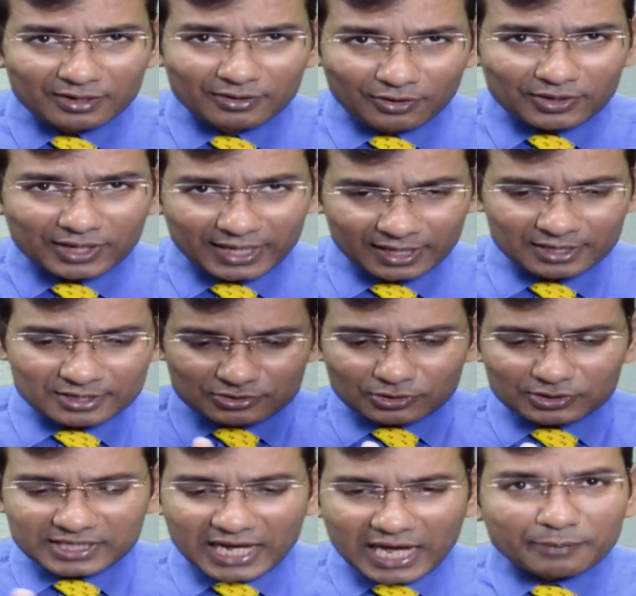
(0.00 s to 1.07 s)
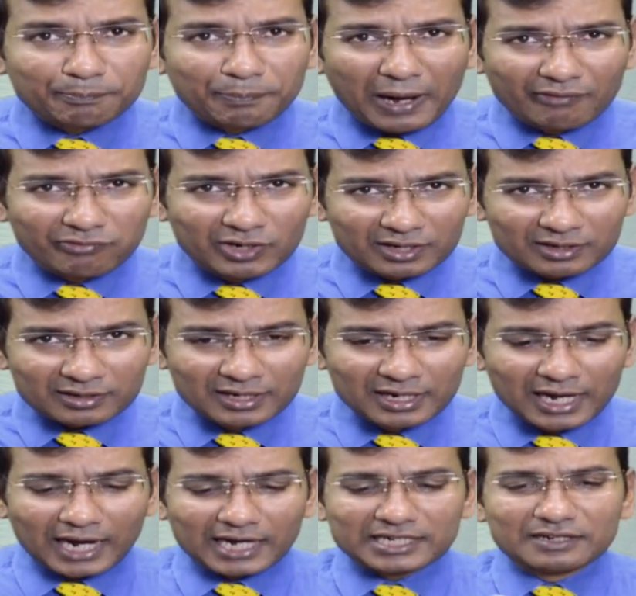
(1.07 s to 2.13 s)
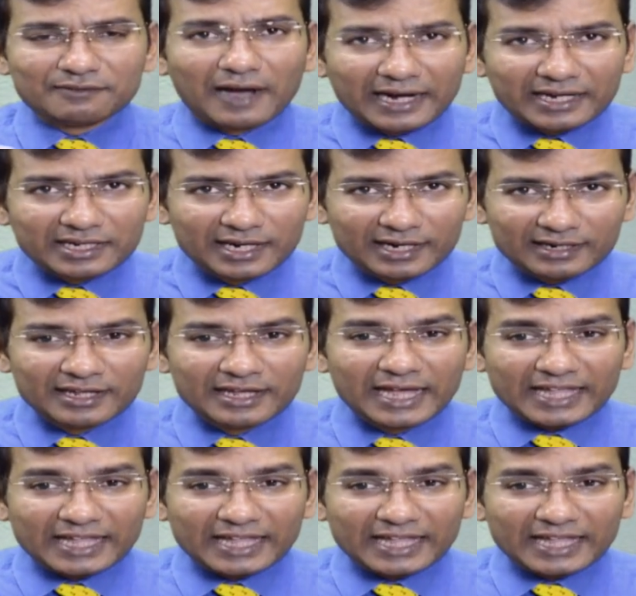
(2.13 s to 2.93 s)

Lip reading: Okay, so their power are divided,